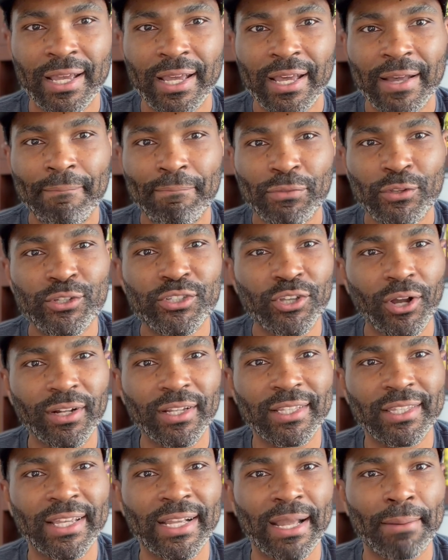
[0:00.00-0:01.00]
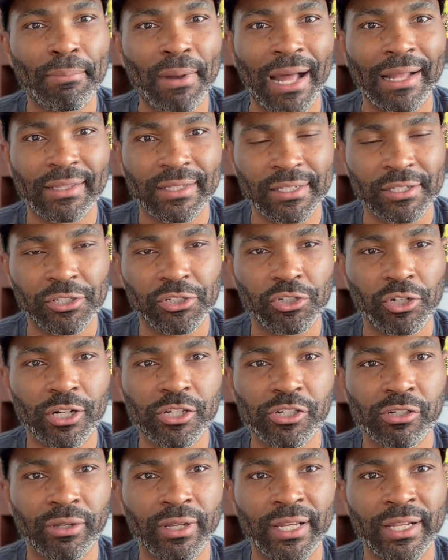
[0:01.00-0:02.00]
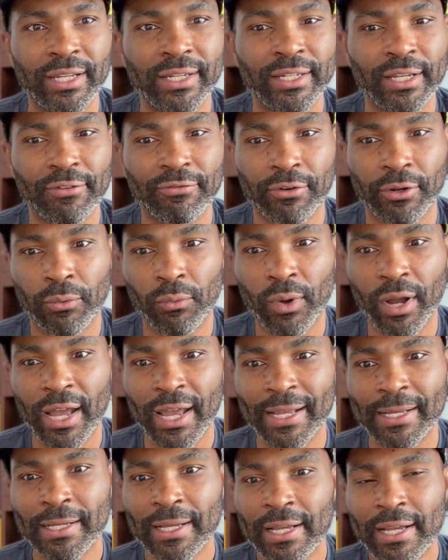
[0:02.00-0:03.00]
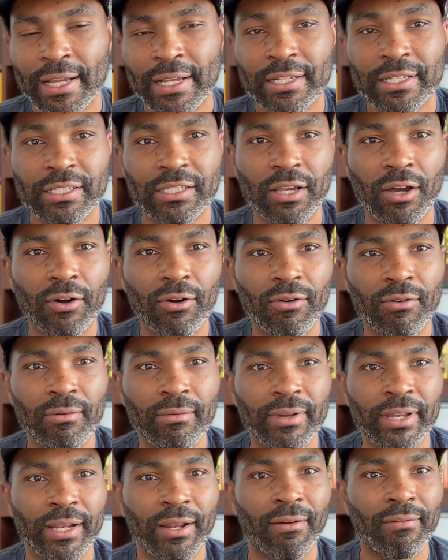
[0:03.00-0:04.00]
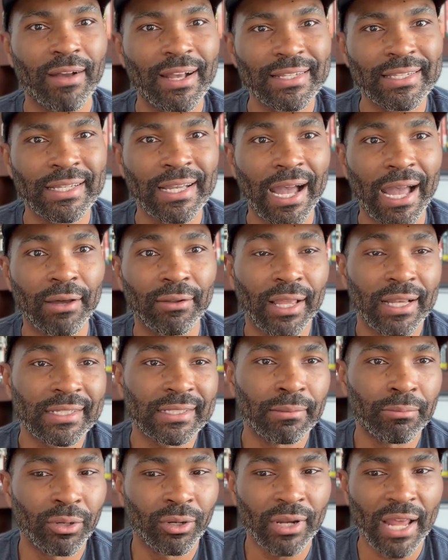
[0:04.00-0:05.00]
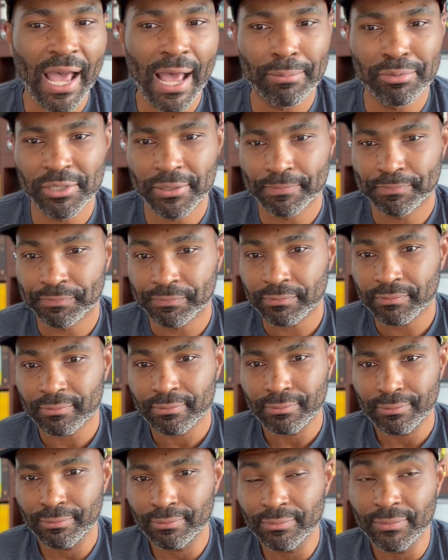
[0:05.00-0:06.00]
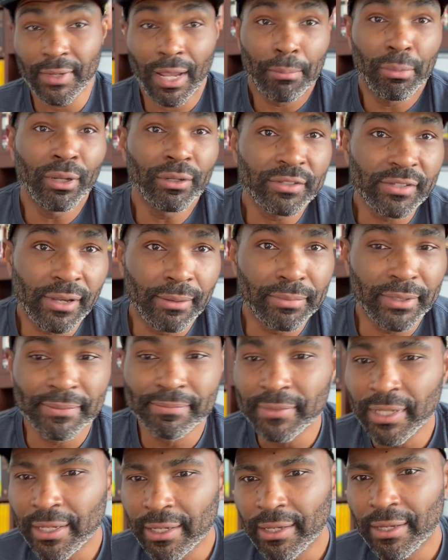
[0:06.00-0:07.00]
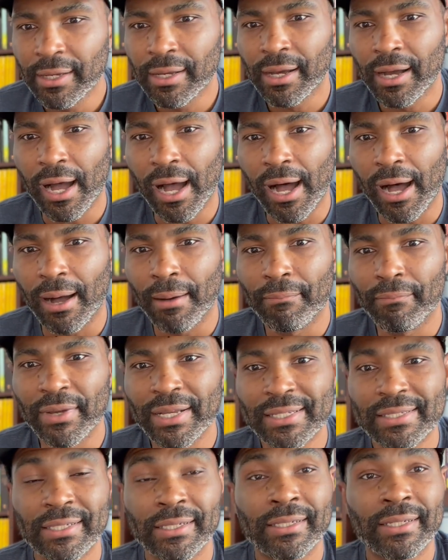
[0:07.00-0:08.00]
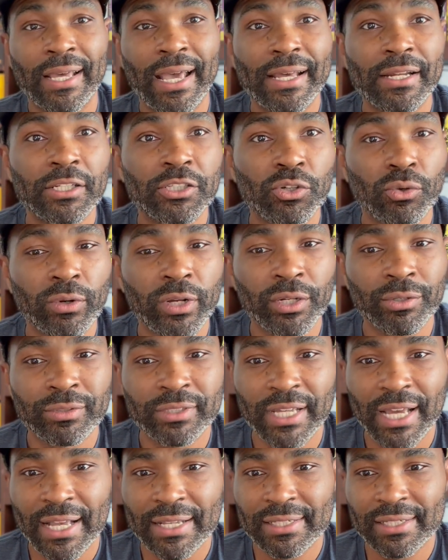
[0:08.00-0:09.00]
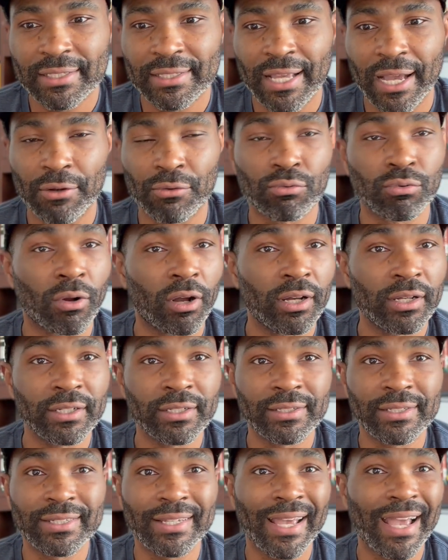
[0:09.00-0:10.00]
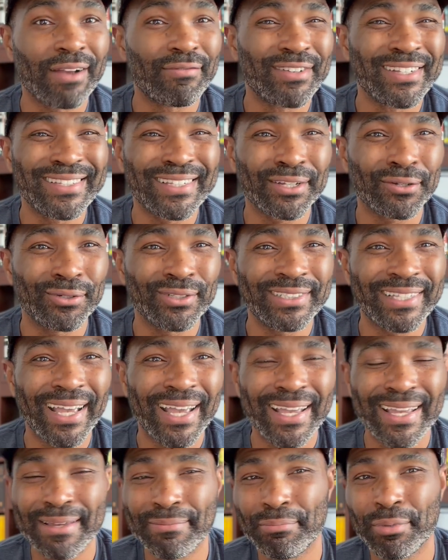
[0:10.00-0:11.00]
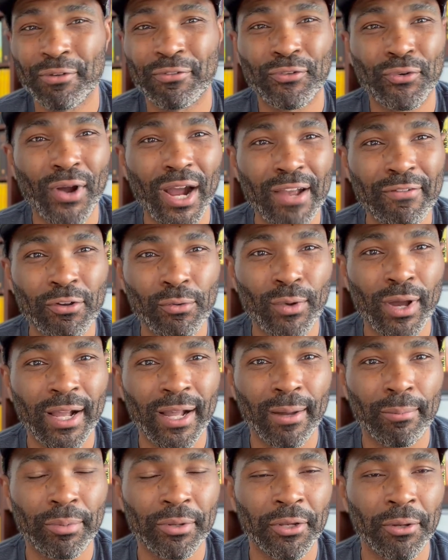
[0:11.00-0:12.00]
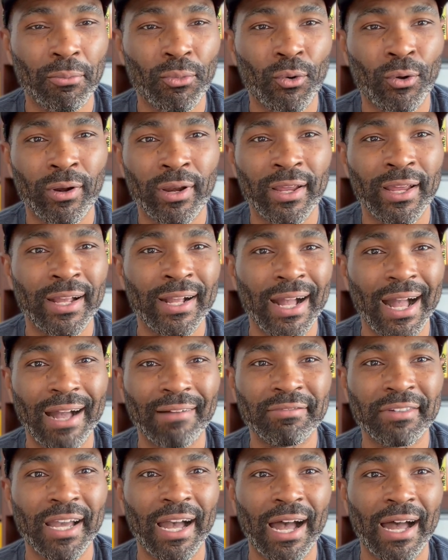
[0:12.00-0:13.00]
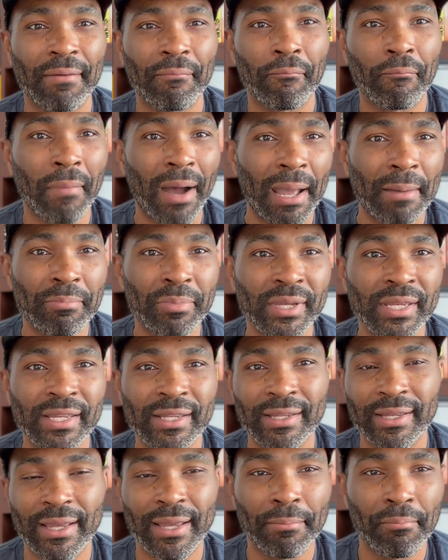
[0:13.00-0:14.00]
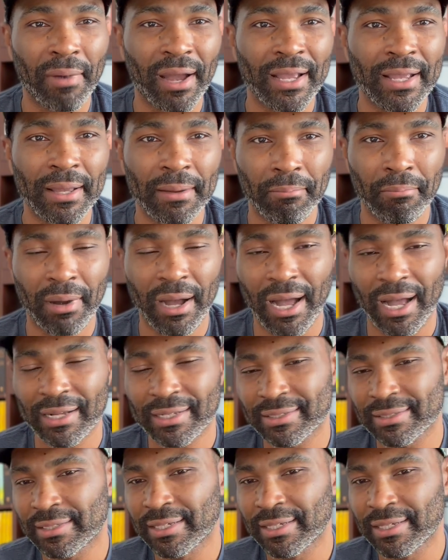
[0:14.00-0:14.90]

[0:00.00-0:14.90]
you start to think about this structurally in a different way. So, as a guy who likes to build apps, I built something. It's an editorial desk that runs every single day before I even wake up in the morning. I've got my beat in my inbox,